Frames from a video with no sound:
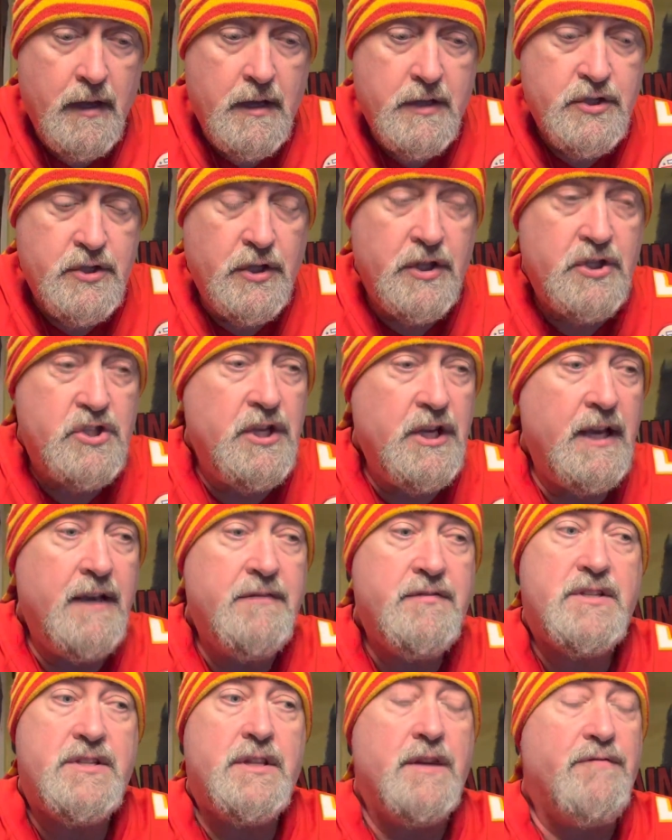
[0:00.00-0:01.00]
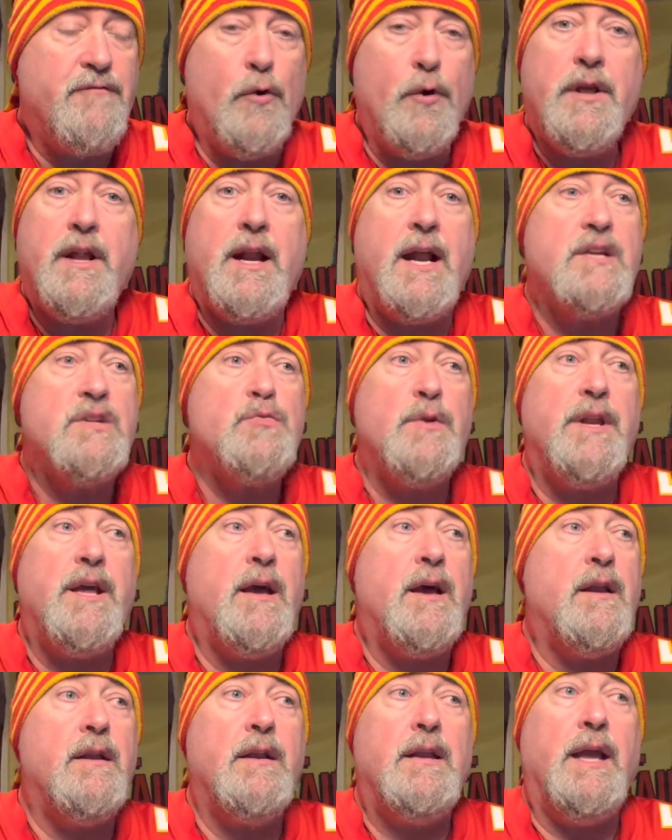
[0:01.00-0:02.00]
So the Chiefs, the 49ers went
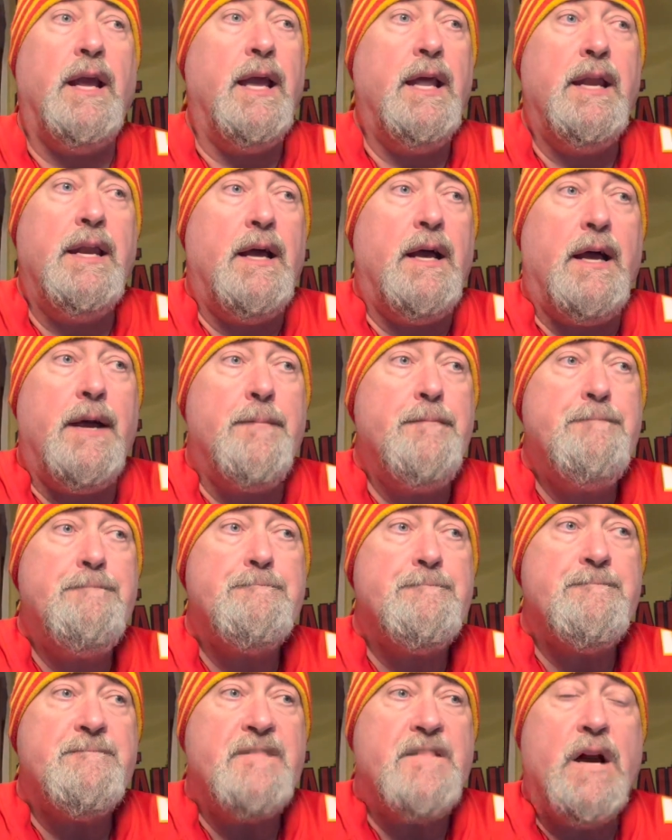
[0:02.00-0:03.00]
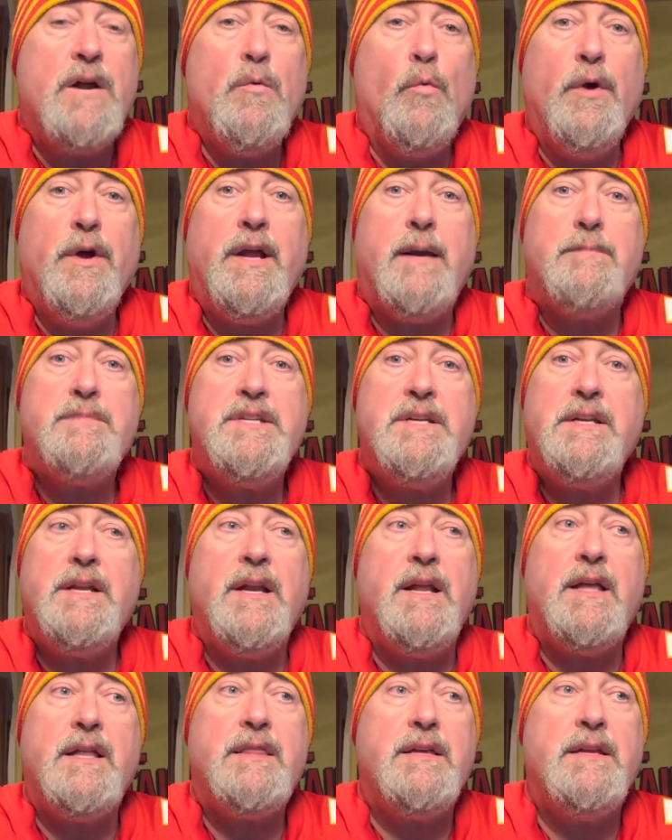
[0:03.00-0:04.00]
down and went up
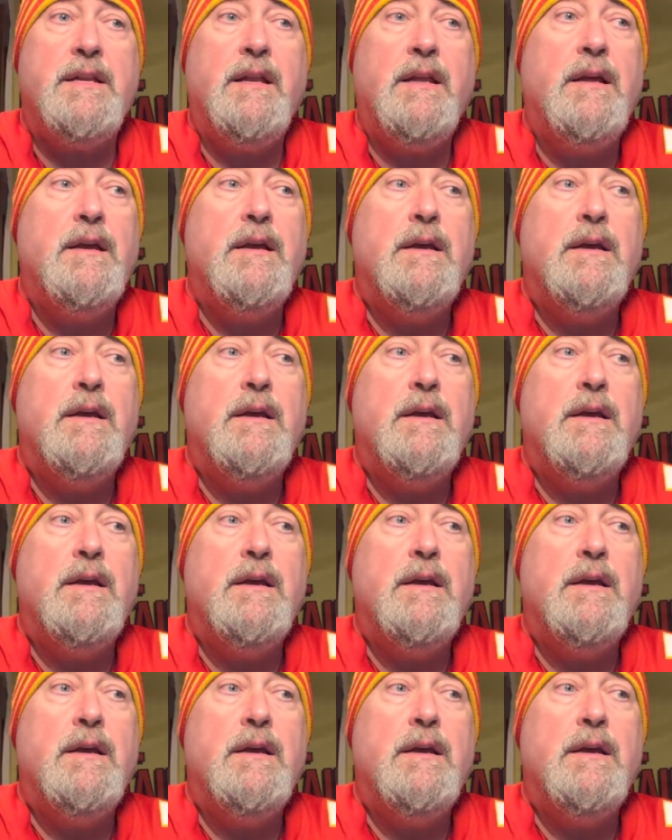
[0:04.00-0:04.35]
10-0.